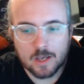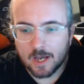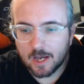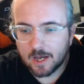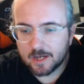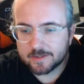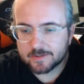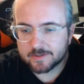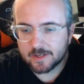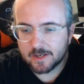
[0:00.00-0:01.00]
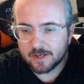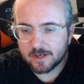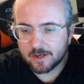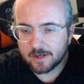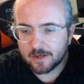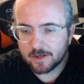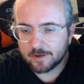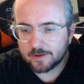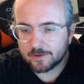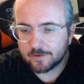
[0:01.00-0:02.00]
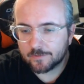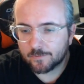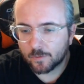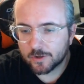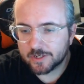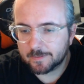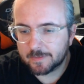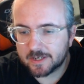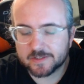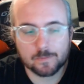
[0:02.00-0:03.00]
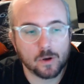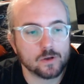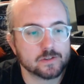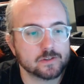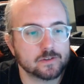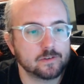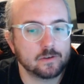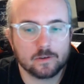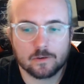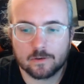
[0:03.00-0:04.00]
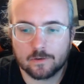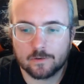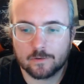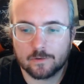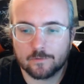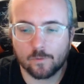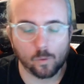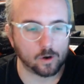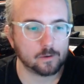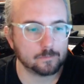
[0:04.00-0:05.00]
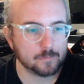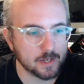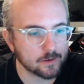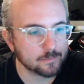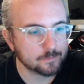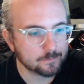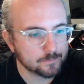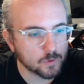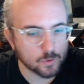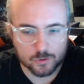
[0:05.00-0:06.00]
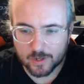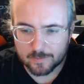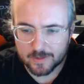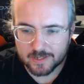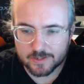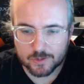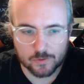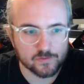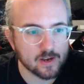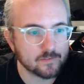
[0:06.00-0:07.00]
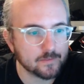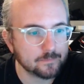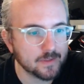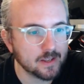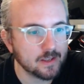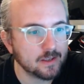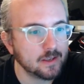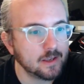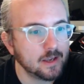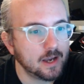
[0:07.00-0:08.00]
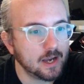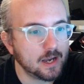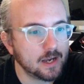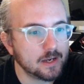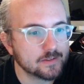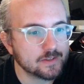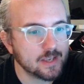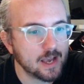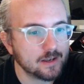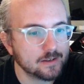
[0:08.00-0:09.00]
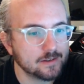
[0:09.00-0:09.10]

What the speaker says: It's 40 minutes past 4 here, or 20 minutes to 5. So yeah.